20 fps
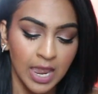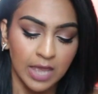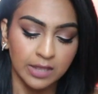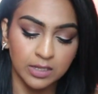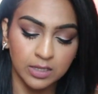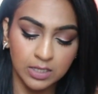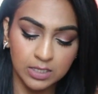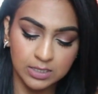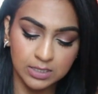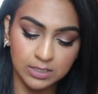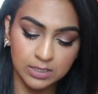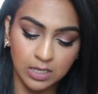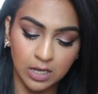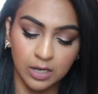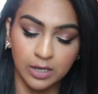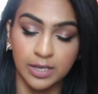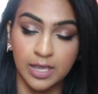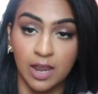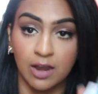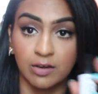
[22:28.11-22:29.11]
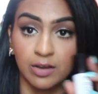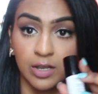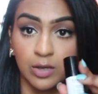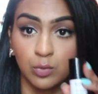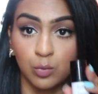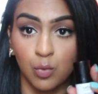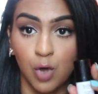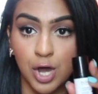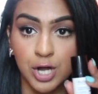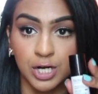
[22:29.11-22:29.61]
And then this is the
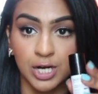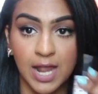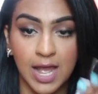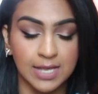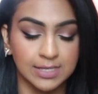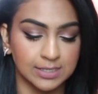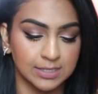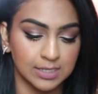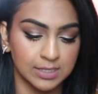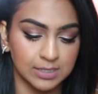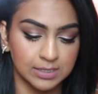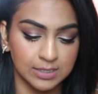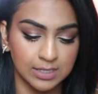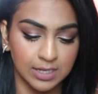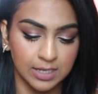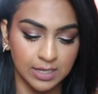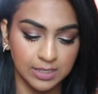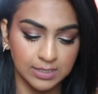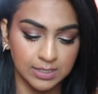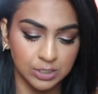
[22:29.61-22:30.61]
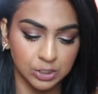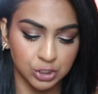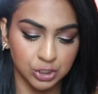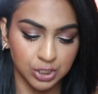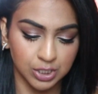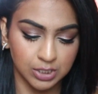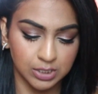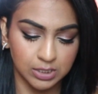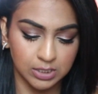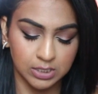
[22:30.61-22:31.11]
Hungarian Water Essence, and this is
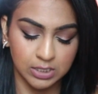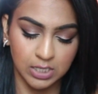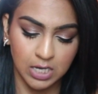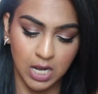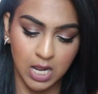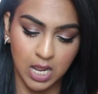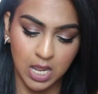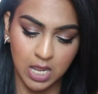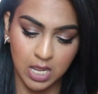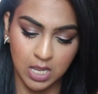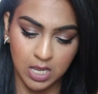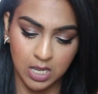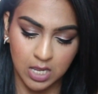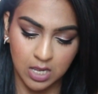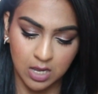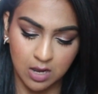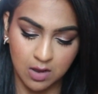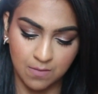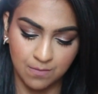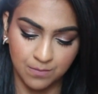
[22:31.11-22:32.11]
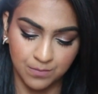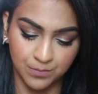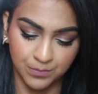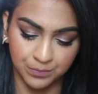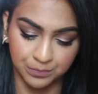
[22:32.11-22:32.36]
just a